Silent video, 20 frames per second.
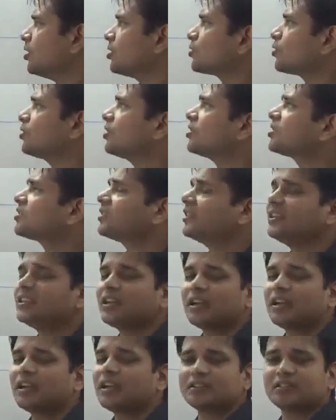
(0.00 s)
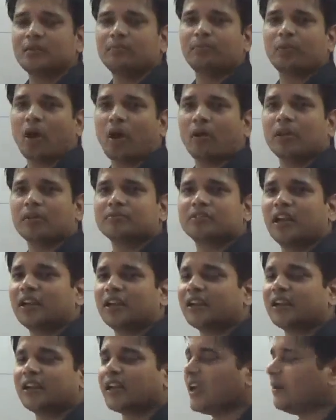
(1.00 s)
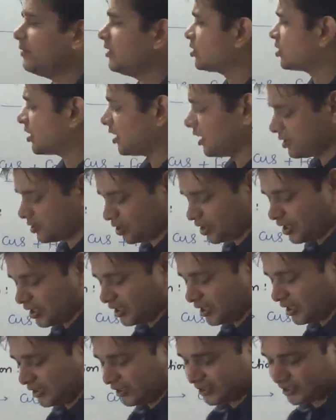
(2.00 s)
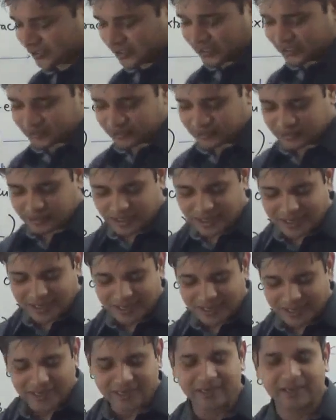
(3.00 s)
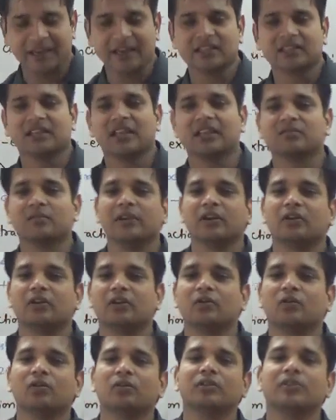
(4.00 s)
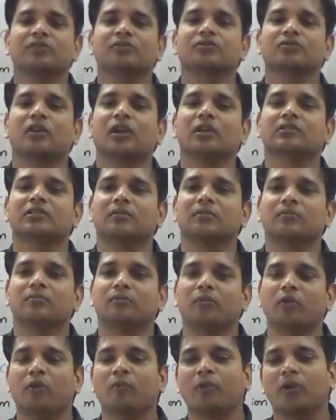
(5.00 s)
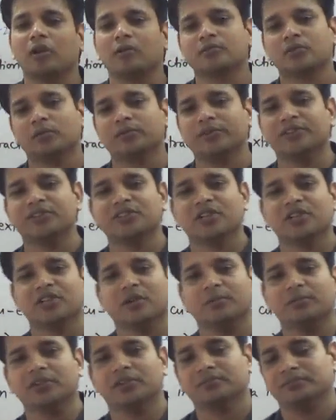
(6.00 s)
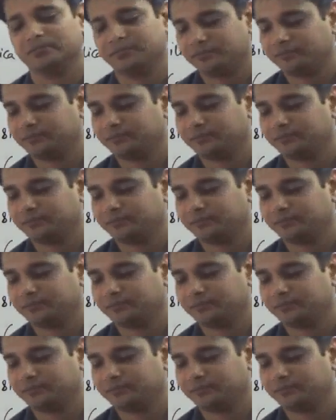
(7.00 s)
So these are some problems that I have discussed here in this class. In next class we will go into solve some more problems of this chapter.